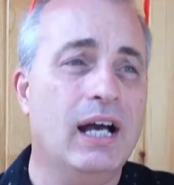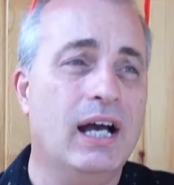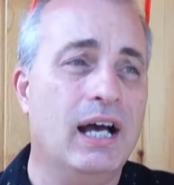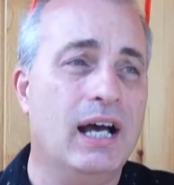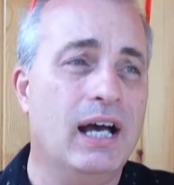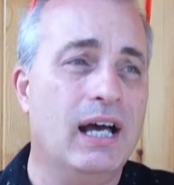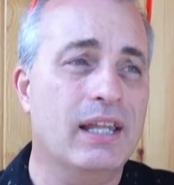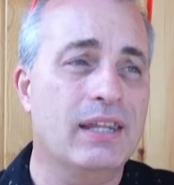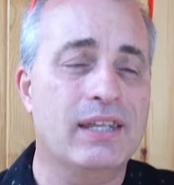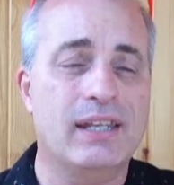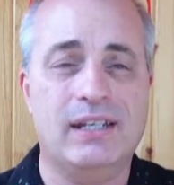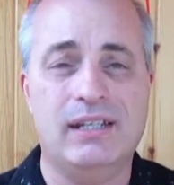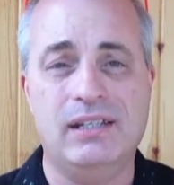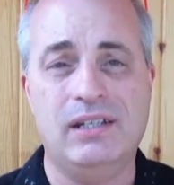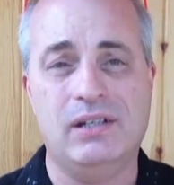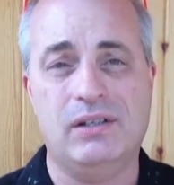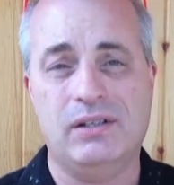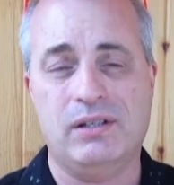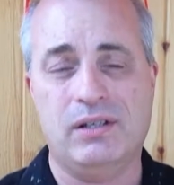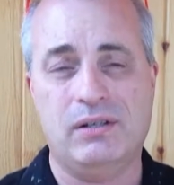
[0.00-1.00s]
That
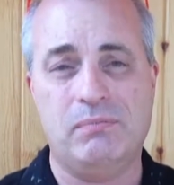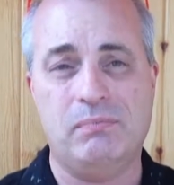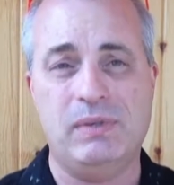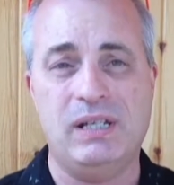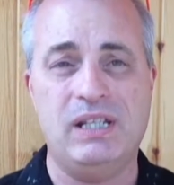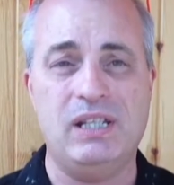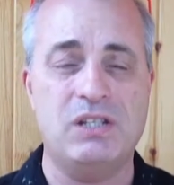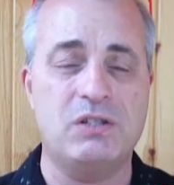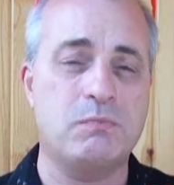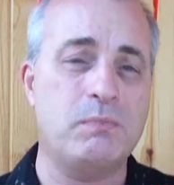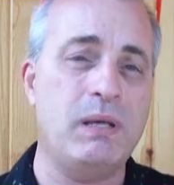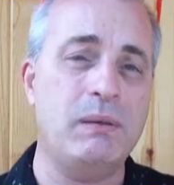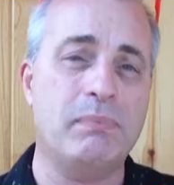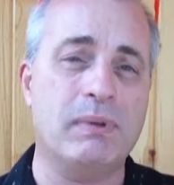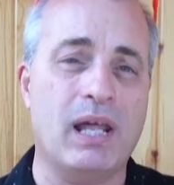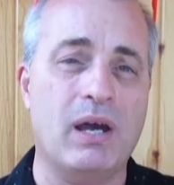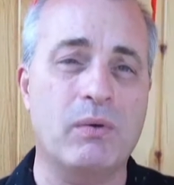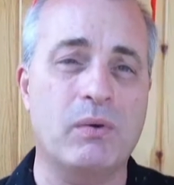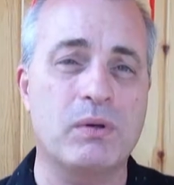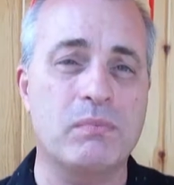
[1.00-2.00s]
there'd be these
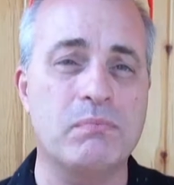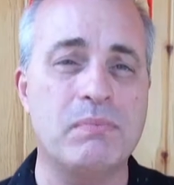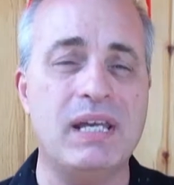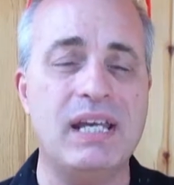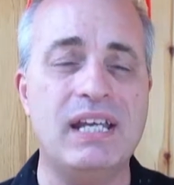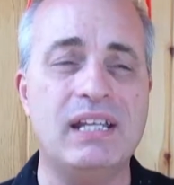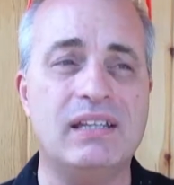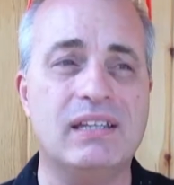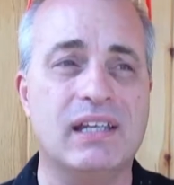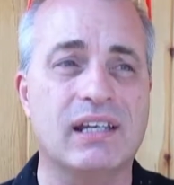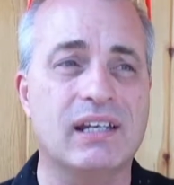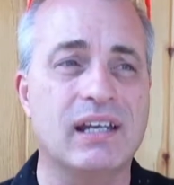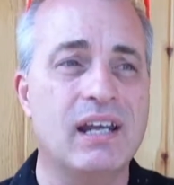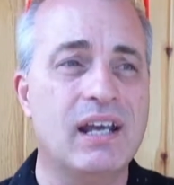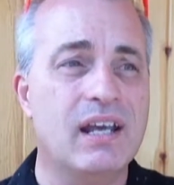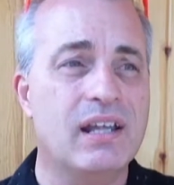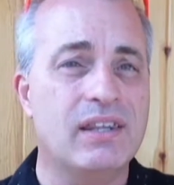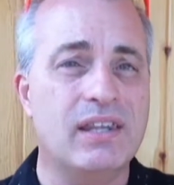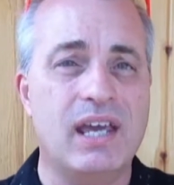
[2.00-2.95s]
people I would meet that